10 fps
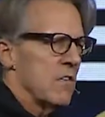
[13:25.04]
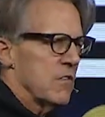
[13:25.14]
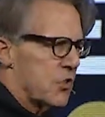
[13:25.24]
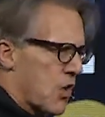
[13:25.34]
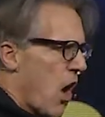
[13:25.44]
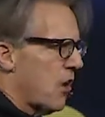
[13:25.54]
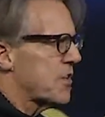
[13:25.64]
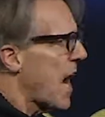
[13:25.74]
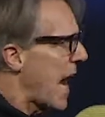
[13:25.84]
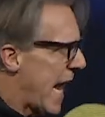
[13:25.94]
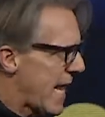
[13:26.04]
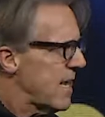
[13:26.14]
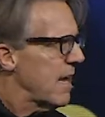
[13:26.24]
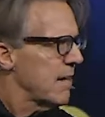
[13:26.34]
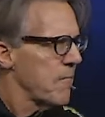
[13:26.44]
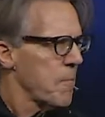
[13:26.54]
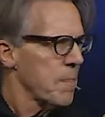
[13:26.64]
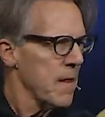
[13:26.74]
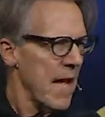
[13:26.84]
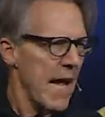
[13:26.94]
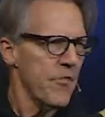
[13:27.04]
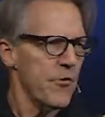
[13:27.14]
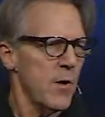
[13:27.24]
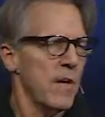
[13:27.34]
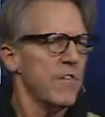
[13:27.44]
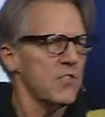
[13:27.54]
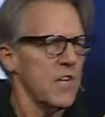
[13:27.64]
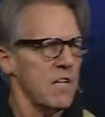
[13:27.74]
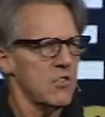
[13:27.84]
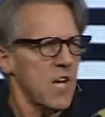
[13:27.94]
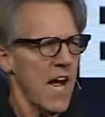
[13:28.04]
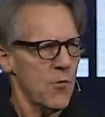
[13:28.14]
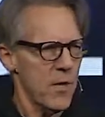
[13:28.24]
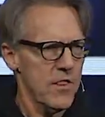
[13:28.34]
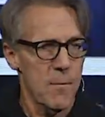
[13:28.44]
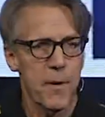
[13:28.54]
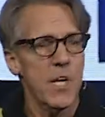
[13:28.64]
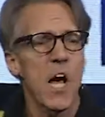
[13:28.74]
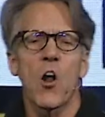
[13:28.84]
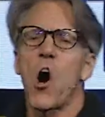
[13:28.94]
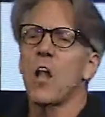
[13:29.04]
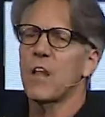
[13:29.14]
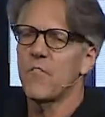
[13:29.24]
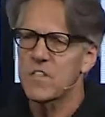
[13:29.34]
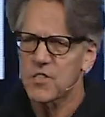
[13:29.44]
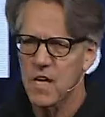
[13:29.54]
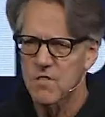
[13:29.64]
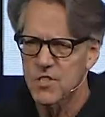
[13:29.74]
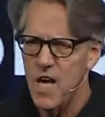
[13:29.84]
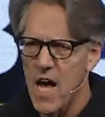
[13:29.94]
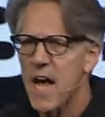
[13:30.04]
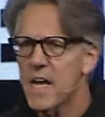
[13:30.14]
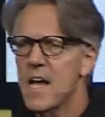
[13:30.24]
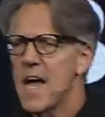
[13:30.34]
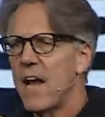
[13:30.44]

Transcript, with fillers: Saul died, and three of his sons died with him, but not all of his sons died,